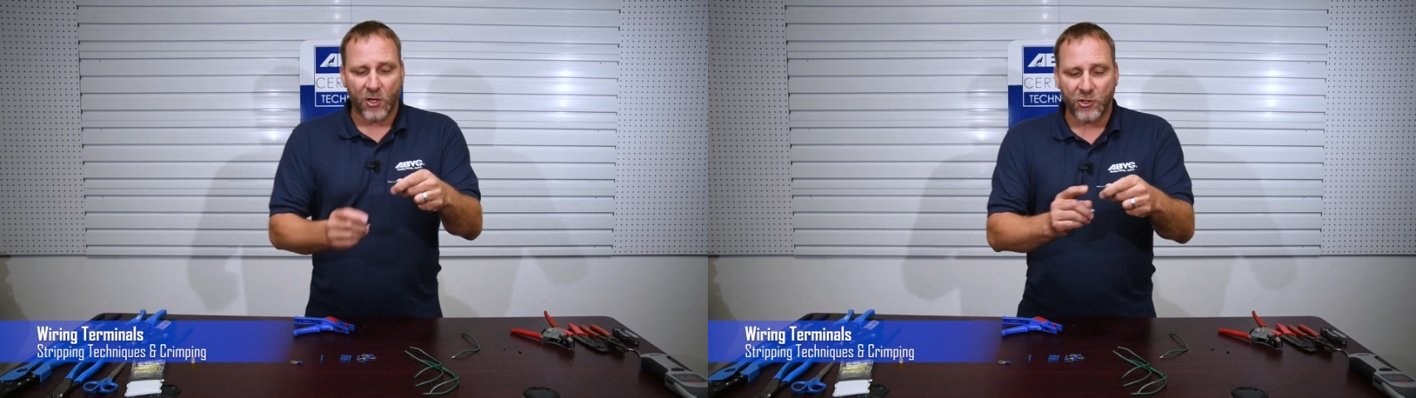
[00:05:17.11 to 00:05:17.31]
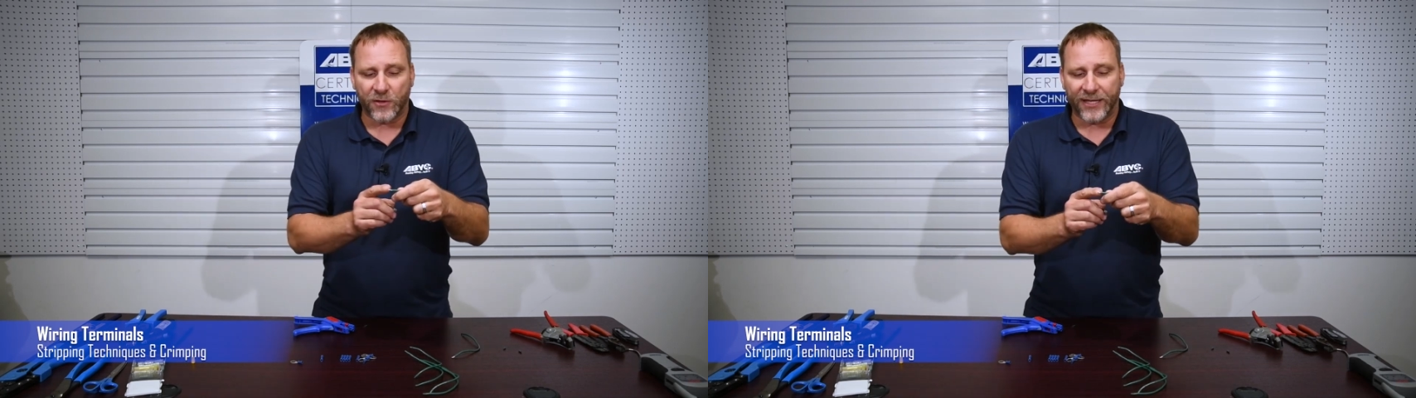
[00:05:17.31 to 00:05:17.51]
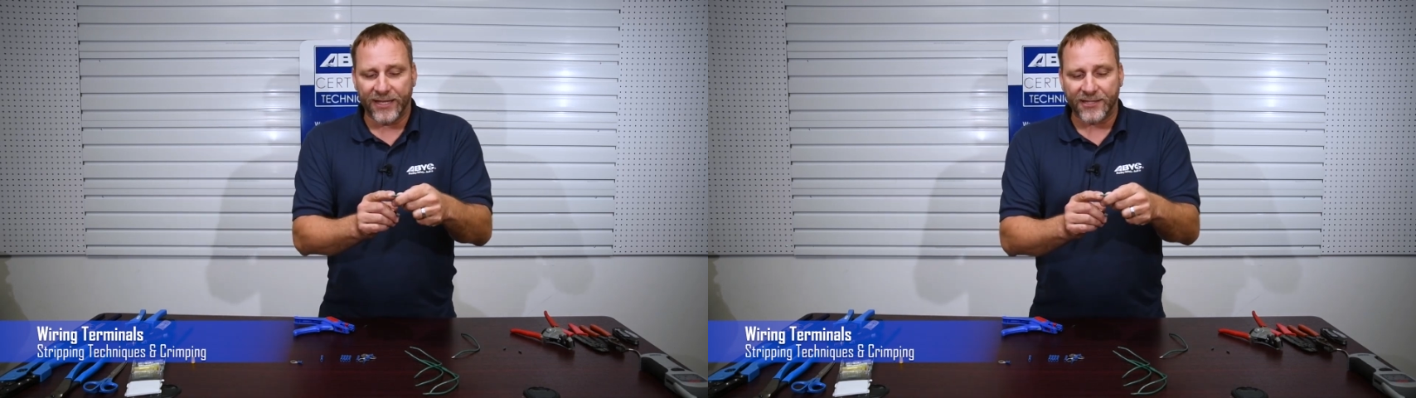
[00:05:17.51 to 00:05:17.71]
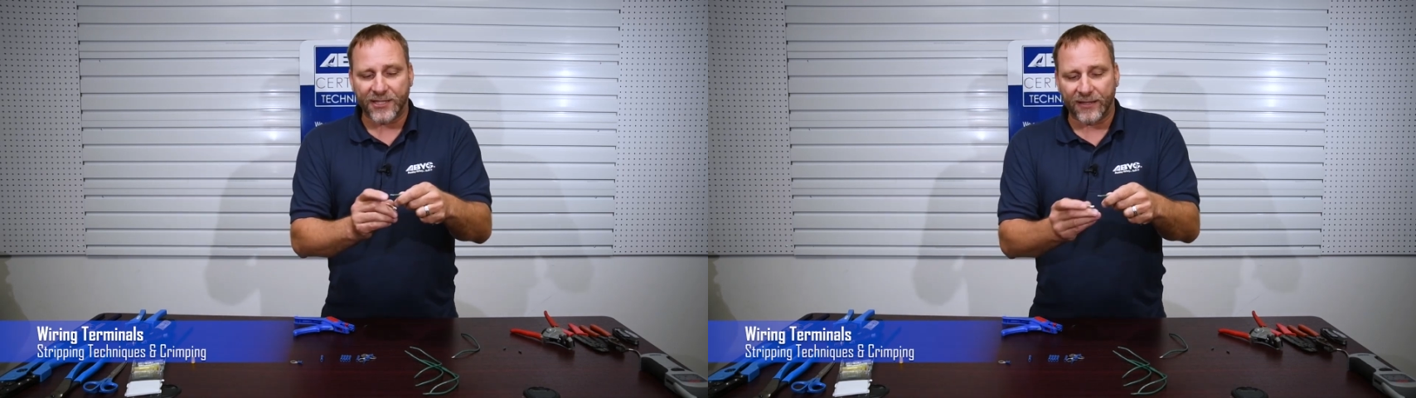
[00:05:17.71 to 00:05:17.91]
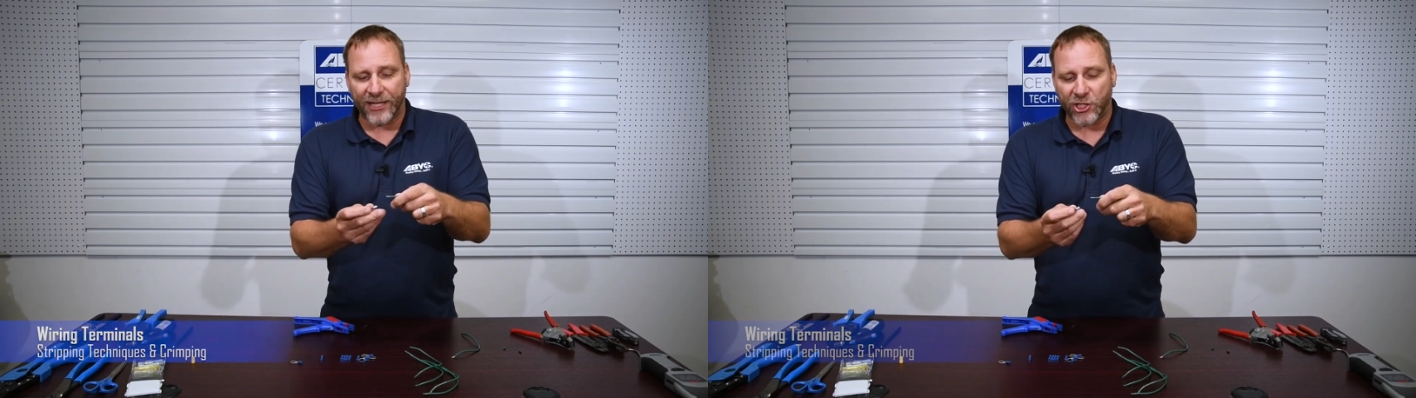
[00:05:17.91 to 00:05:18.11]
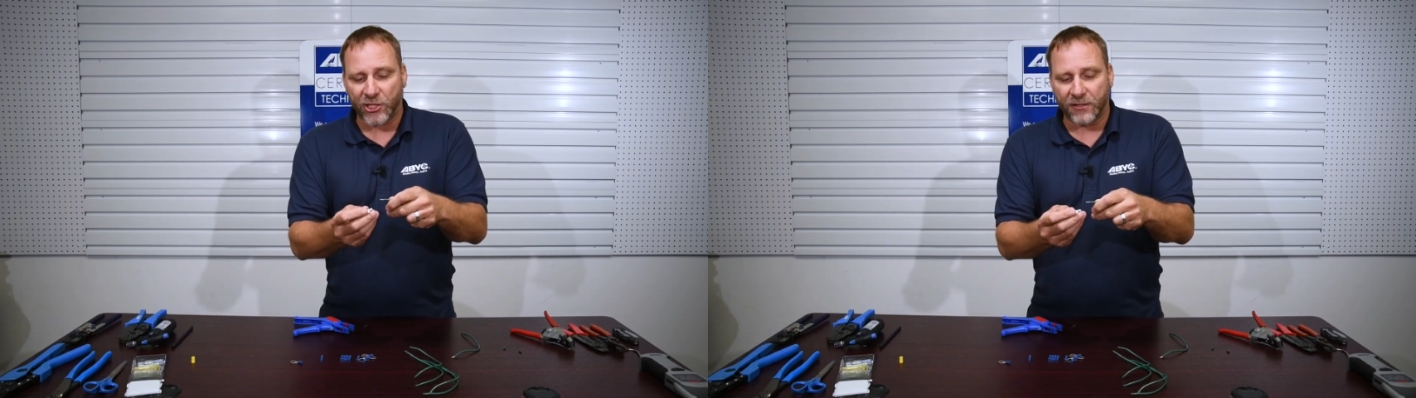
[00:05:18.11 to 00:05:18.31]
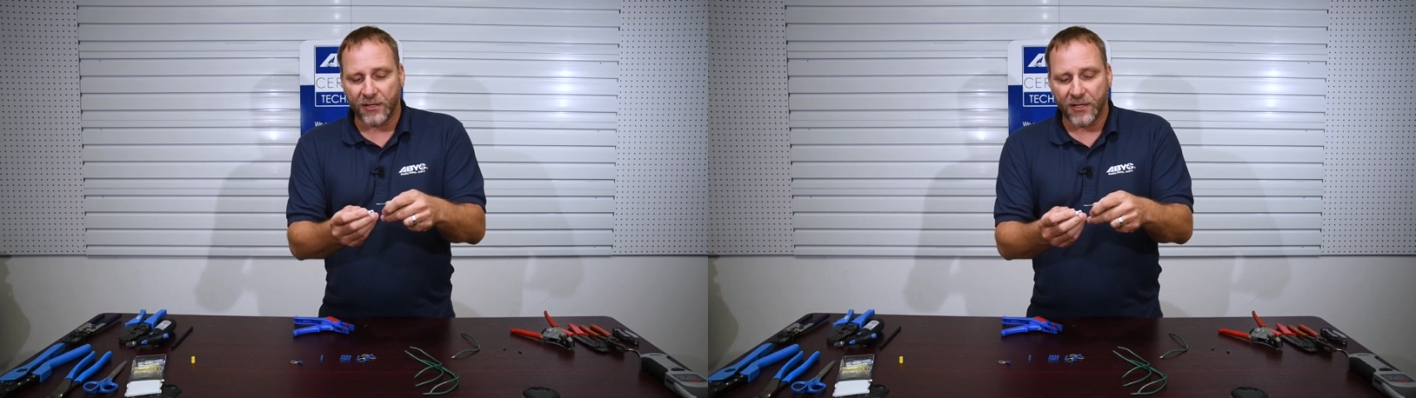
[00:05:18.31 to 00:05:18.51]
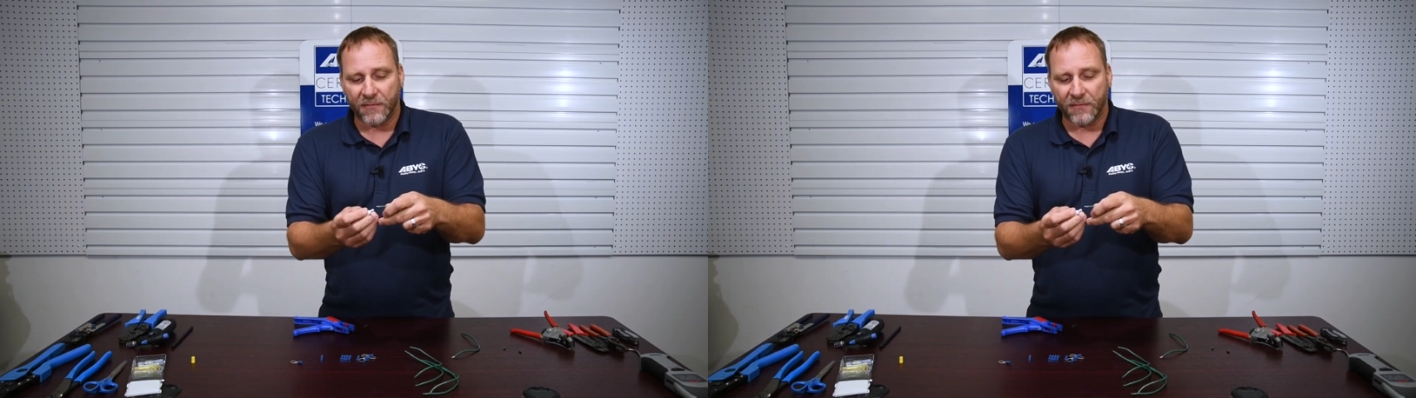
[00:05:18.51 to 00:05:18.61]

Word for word: so the insulation